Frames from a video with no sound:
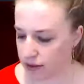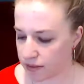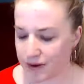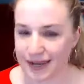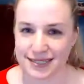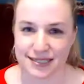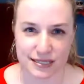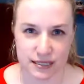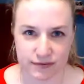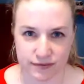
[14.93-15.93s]
the process
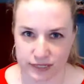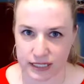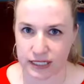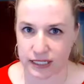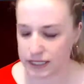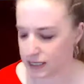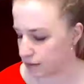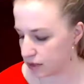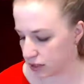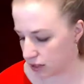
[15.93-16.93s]
is fairly
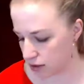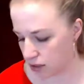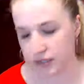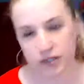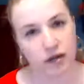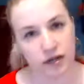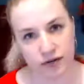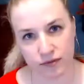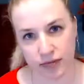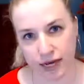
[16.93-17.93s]
similar across all the
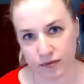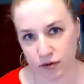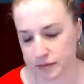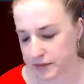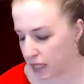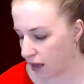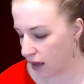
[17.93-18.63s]
different platforms,